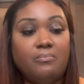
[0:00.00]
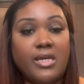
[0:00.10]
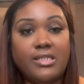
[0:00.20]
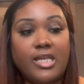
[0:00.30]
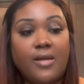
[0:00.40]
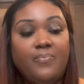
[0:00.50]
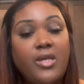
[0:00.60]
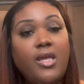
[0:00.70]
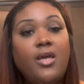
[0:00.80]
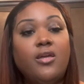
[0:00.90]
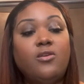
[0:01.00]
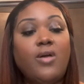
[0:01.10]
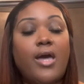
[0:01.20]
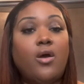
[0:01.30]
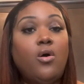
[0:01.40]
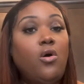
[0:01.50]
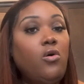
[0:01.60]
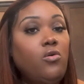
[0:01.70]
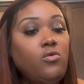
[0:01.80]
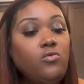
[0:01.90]
mess up, you got a
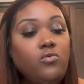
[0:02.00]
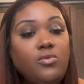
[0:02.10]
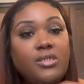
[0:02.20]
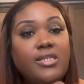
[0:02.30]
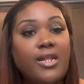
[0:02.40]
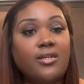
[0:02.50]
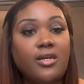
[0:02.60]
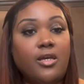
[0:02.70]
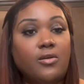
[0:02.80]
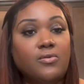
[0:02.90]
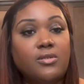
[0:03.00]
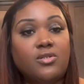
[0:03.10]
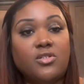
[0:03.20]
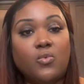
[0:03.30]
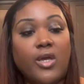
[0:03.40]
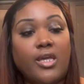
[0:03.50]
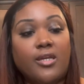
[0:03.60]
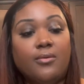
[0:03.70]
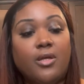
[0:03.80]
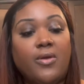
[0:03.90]
whole set of nails just
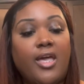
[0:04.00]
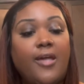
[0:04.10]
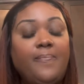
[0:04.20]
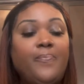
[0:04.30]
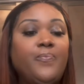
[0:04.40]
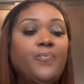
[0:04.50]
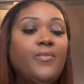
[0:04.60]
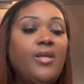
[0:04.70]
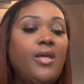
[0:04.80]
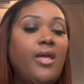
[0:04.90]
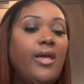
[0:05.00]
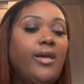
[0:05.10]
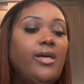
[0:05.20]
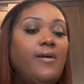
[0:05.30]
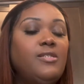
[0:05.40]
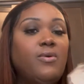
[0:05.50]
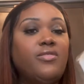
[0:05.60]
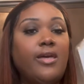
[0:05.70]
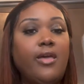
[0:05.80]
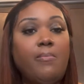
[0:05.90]
waiting, okay? It comes
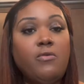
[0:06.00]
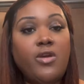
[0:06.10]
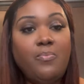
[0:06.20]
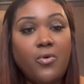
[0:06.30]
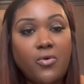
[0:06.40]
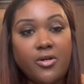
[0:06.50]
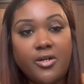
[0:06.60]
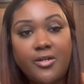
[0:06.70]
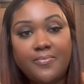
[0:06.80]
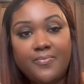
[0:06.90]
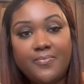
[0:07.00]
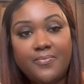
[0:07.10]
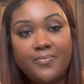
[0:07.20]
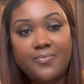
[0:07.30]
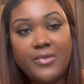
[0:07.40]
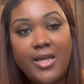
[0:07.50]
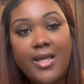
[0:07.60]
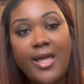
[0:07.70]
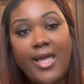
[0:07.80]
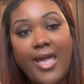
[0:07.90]
with an emery board.
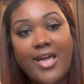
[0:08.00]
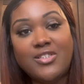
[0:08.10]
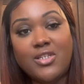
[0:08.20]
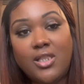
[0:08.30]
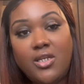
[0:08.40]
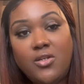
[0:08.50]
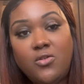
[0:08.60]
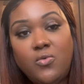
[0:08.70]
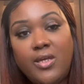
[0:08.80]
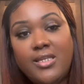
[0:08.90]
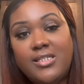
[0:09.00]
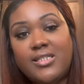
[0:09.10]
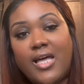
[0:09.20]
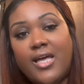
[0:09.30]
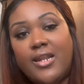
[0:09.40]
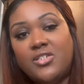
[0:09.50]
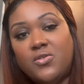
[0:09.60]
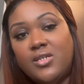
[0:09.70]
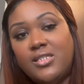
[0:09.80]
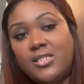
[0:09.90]
It has glue inside, as
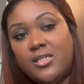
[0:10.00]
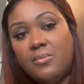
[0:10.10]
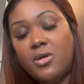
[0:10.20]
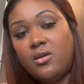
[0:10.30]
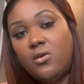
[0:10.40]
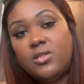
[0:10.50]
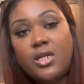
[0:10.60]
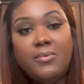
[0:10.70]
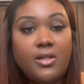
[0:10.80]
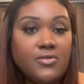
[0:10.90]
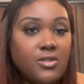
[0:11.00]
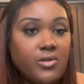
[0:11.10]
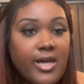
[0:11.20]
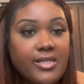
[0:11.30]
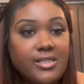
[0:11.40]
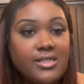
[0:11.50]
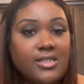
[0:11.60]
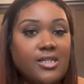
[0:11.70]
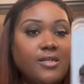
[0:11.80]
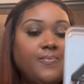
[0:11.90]
you can see. I'm going to hold it up close so you guys can
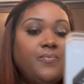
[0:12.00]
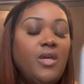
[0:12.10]
see.